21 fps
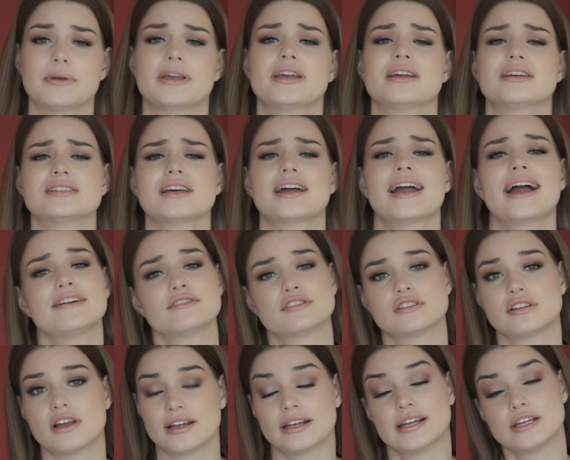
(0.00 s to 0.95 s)
because I have
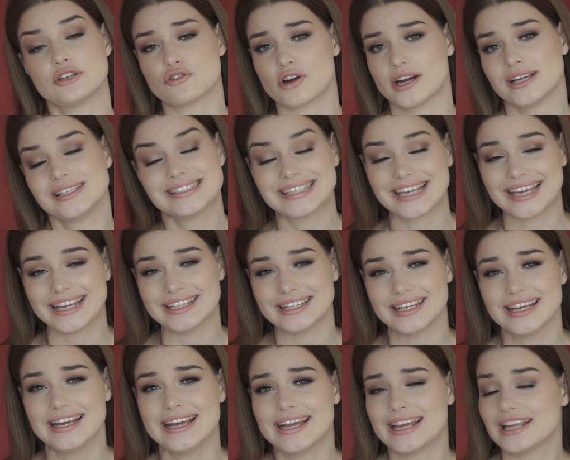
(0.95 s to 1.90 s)
slightly dry
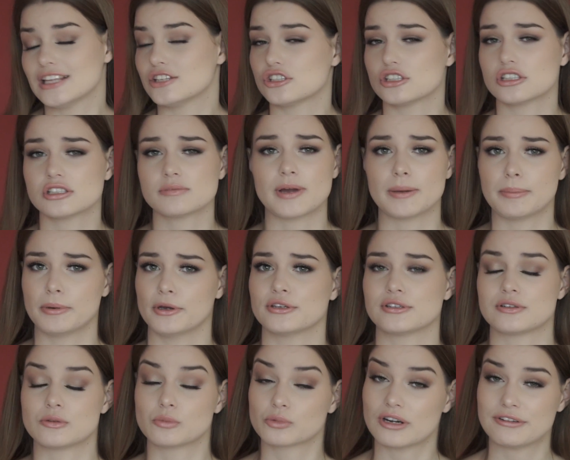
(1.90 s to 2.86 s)
skin, it's just my
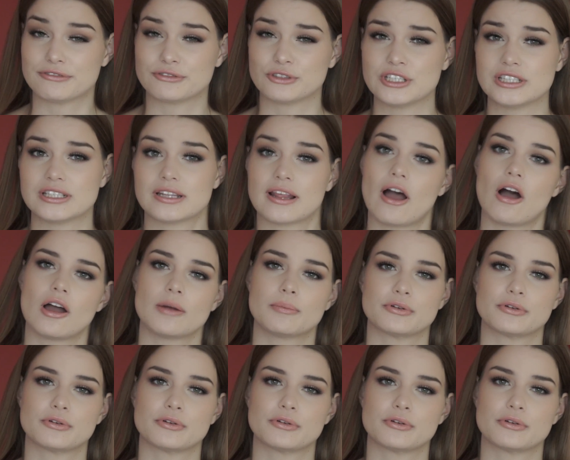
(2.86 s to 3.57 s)
personal preference that I